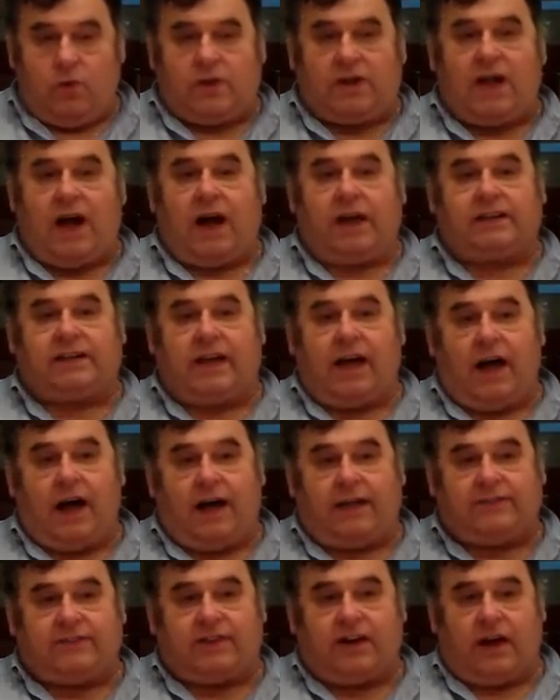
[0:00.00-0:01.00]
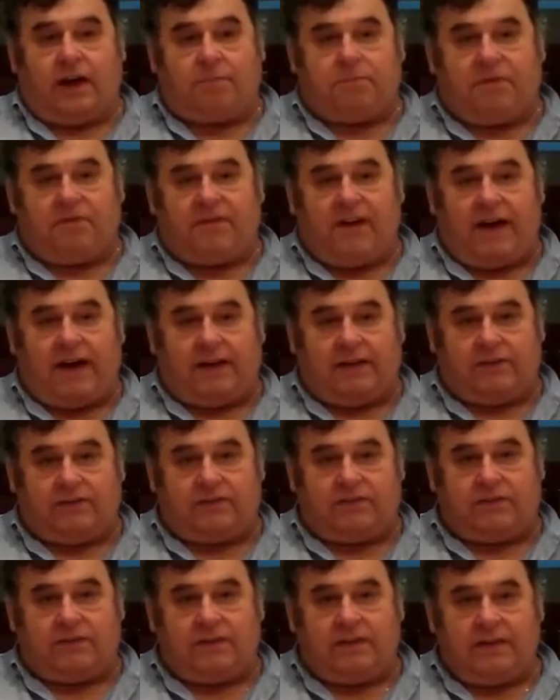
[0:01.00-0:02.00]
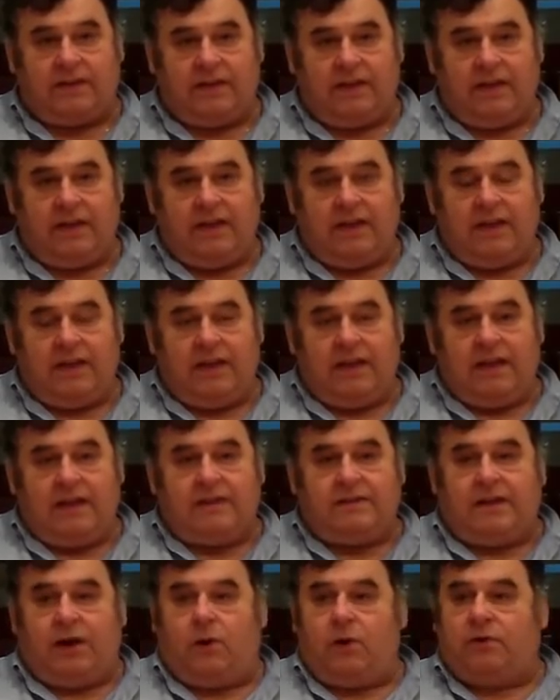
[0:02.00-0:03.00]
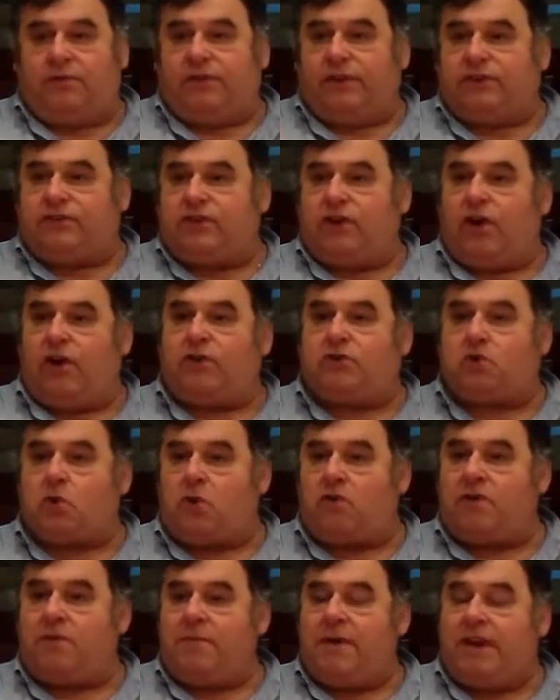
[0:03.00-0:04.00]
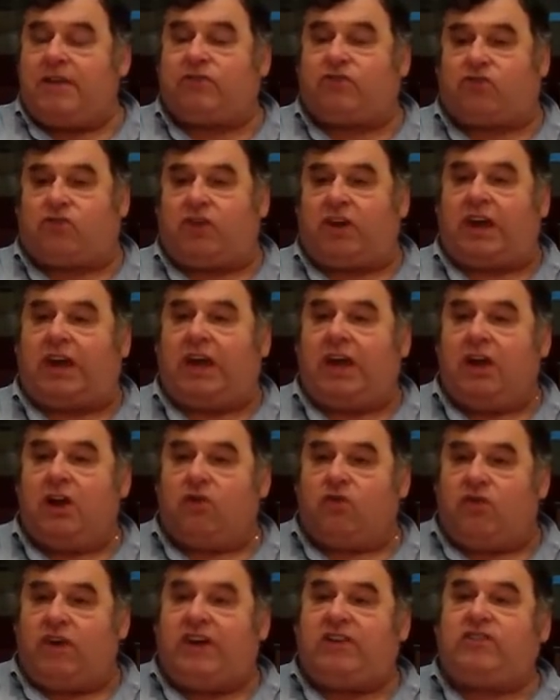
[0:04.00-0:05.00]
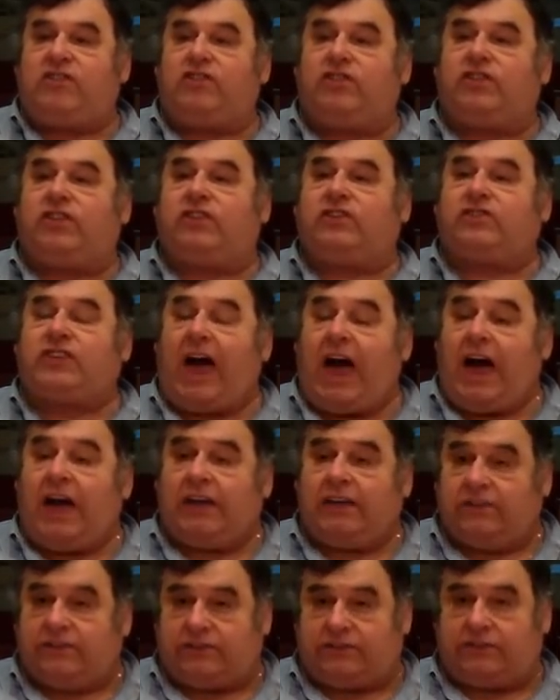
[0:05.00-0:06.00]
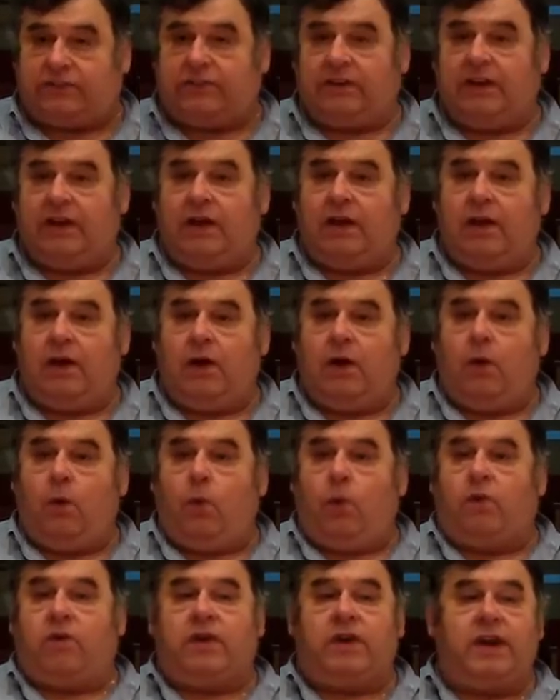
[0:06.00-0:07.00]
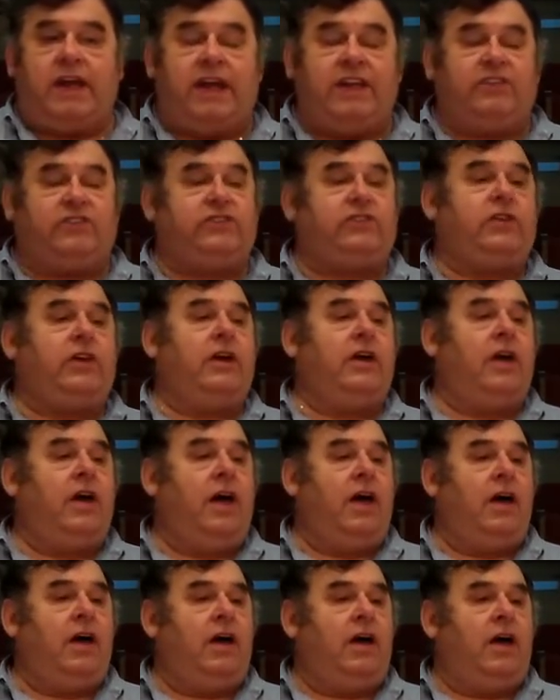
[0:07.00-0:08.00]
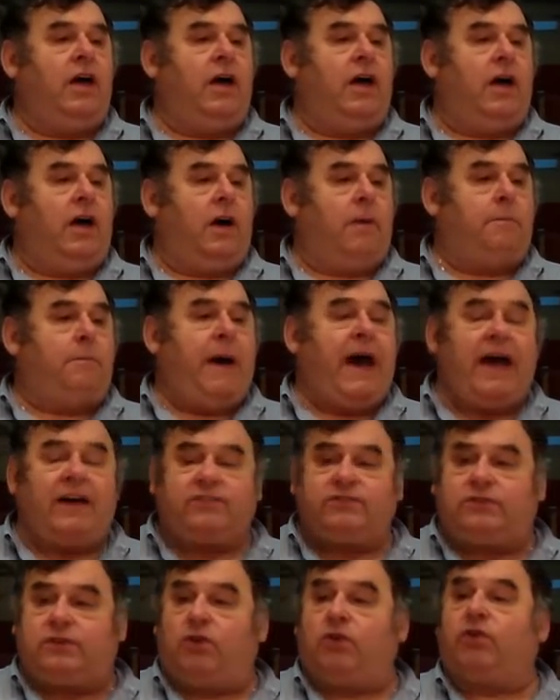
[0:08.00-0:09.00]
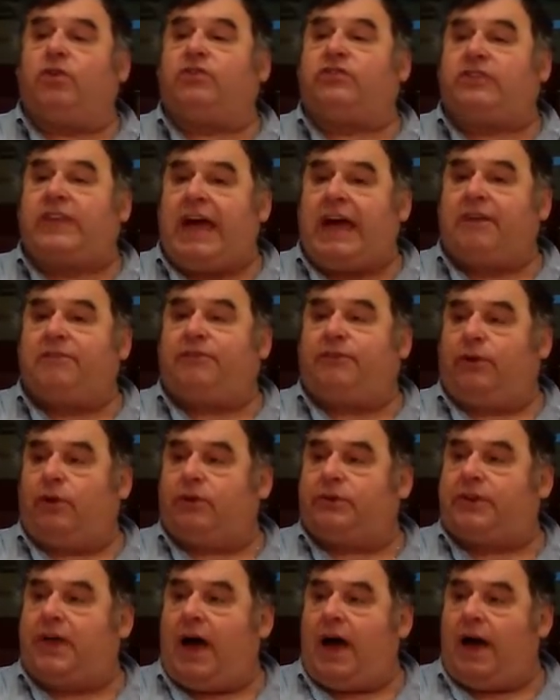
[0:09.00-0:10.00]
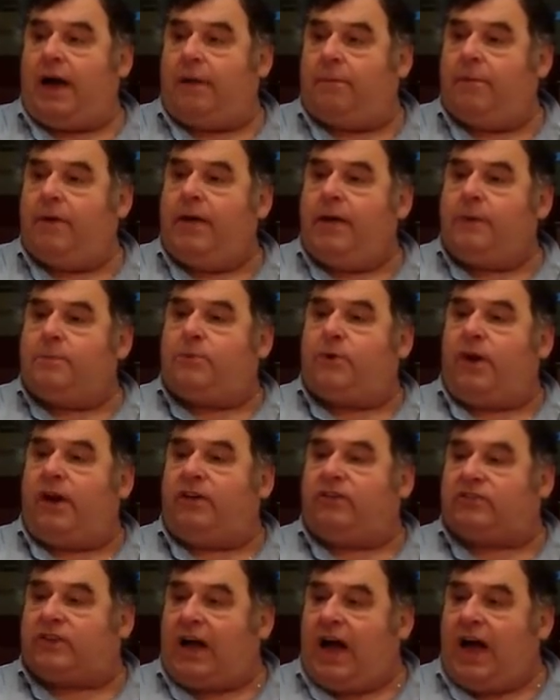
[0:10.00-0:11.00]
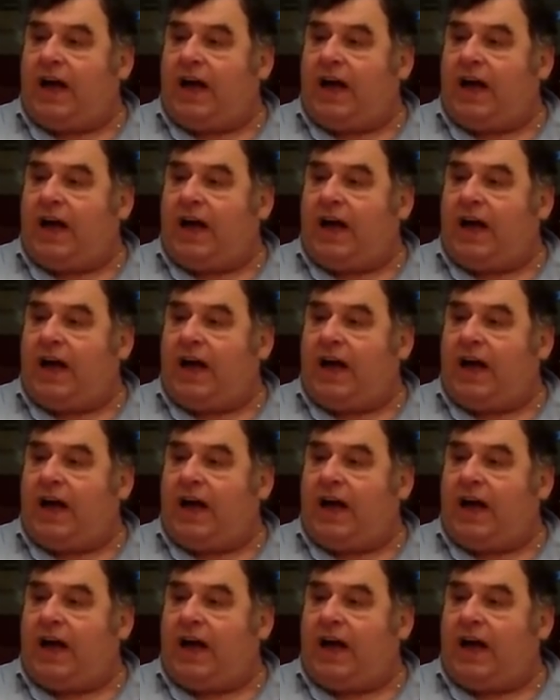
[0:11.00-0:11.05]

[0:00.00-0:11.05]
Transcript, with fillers: Well, God guides, God provides. Now, if a church or a ministry reaches the size where it needs pastor or staff full time, praise